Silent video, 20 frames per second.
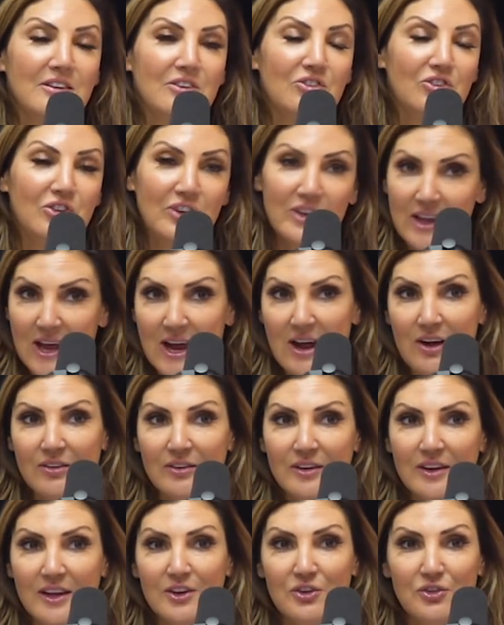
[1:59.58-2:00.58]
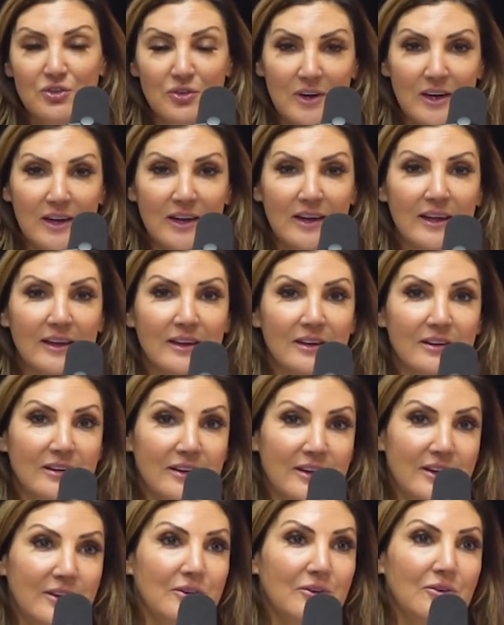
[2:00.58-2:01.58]
chill out and drink and look
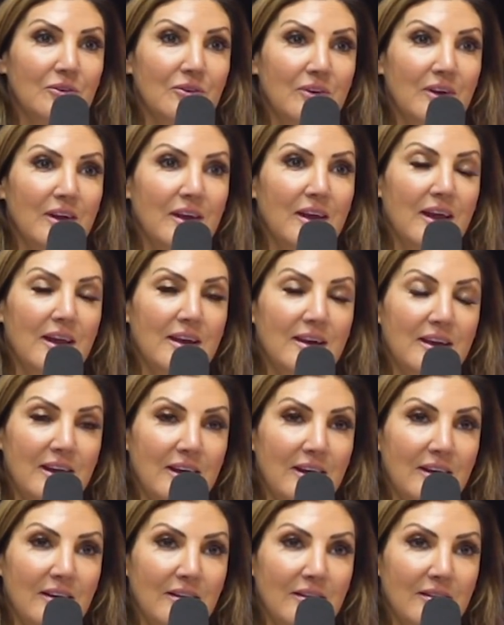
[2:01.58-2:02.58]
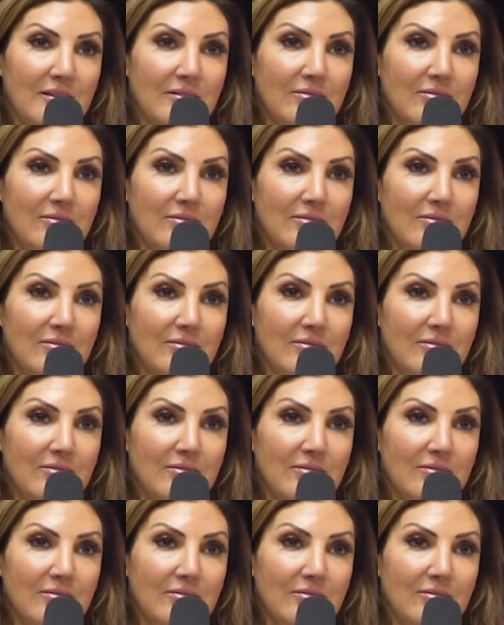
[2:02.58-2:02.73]
cute and eat